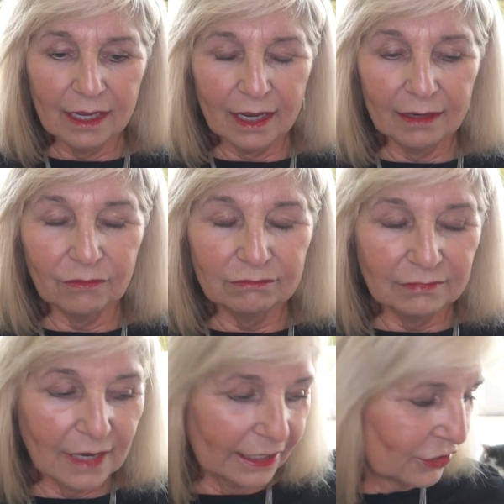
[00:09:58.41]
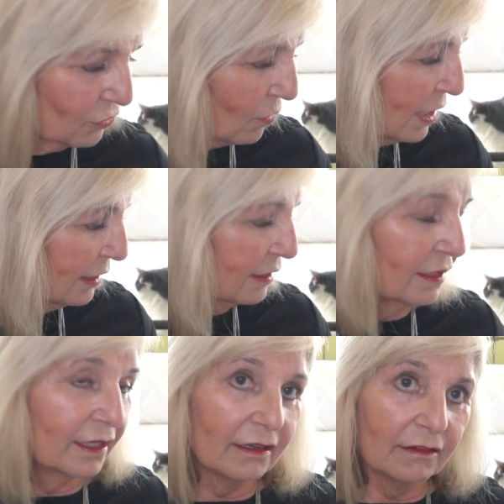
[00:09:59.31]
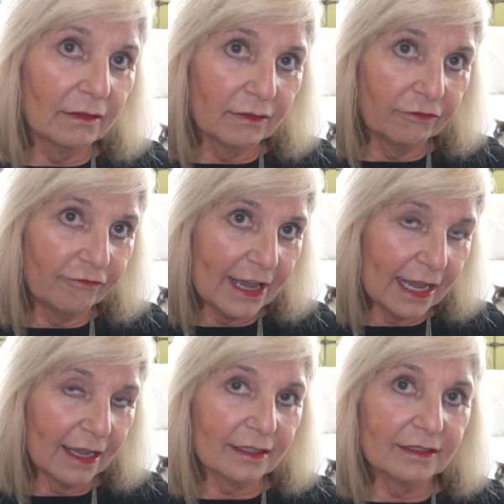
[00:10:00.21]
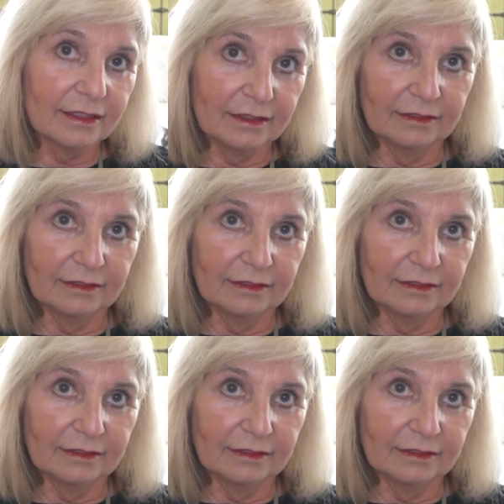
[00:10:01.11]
I just want the facts,